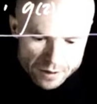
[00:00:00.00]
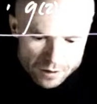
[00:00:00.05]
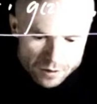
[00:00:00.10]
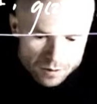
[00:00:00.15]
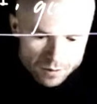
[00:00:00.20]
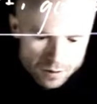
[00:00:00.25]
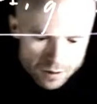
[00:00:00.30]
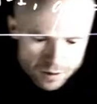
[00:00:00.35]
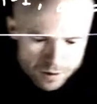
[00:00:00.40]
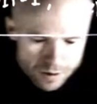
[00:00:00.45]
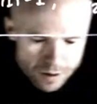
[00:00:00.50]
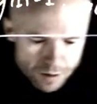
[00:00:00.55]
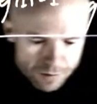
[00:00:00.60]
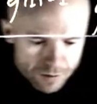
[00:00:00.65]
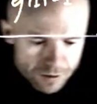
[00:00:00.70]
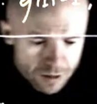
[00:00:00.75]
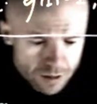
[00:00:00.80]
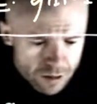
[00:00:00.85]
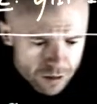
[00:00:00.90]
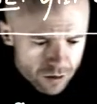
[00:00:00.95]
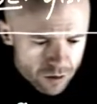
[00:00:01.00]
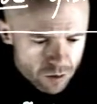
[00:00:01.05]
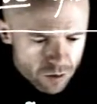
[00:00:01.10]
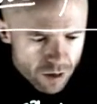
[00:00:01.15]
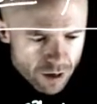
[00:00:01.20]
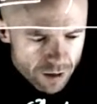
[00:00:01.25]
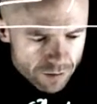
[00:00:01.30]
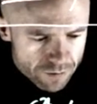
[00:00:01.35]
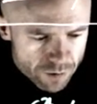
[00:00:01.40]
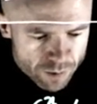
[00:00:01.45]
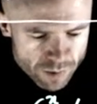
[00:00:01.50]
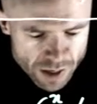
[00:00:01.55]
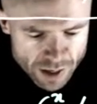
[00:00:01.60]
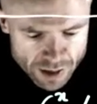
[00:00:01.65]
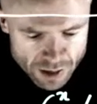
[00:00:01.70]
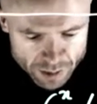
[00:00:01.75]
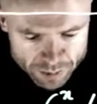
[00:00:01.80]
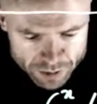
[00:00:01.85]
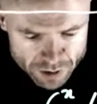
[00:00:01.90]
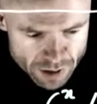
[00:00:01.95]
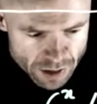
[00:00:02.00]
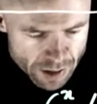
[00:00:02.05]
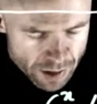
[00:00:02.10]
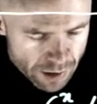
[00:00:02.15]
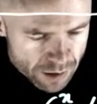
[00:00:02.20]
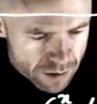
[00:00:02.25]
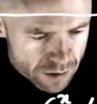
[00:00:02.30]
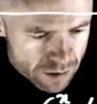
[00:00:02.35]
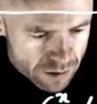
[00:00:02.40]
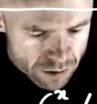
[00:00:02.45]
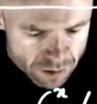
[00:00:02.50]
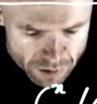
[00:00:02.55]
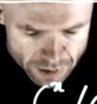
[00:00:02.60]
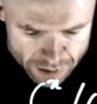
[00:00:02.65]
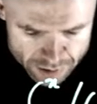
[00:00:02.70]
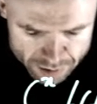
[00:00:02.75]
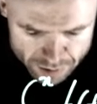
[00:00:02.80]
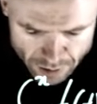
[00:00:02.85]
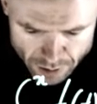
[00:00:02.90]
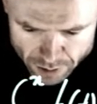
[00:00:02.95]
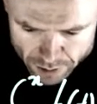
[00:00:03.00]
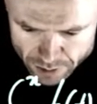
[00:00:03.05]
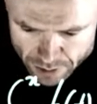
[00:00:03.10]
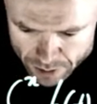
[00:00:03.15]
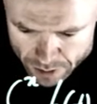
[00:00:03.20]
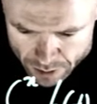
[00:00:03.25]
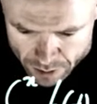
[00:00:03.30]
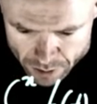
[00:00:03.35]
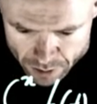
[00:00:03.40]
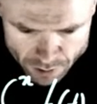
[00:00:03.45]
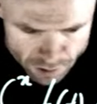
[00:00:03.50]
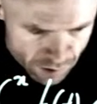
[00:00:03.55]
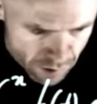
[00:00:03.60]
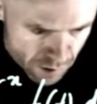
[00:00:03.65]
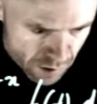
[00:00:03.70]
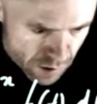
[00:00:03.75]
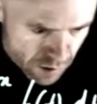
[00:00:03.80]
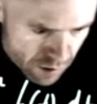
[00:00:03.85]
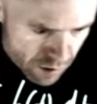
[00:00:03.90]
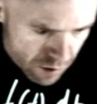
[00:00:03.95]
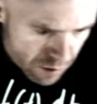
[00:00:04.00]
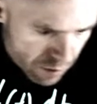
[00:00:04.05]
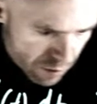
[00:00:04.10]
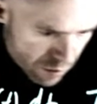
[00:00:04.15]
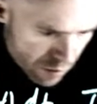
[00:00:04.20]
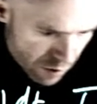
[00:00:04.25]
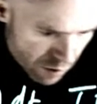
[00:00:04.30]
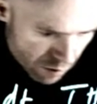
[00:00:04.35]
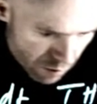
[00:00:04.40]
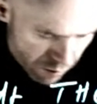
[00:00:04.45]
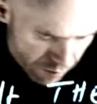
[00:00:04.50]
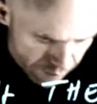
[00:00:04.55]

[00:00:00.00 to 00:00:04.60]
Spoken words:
is all the stuff underneath the graph from A up to x. So let's color that in blue.